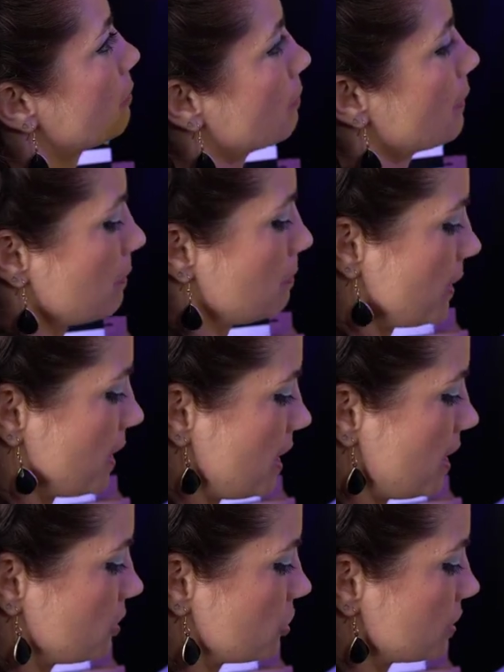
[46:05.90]
my
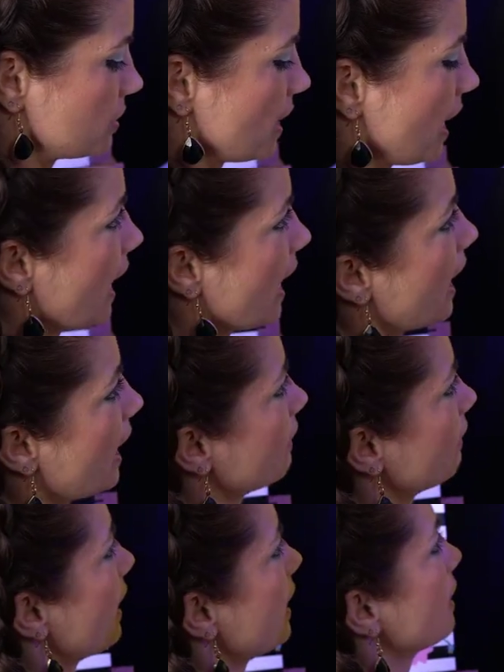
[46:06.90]
bee just to add
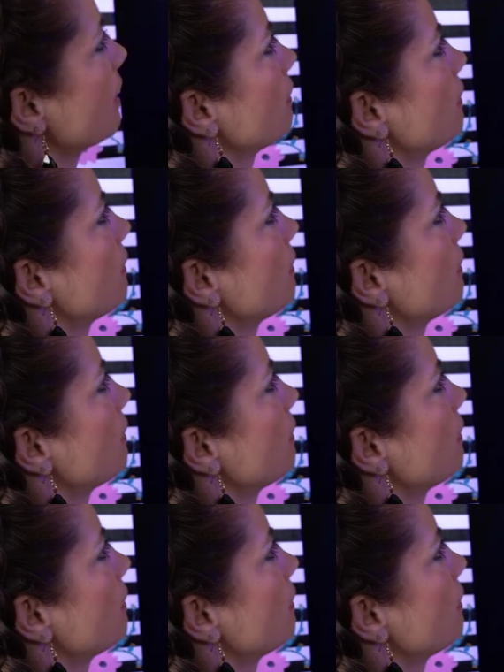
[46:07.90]
like a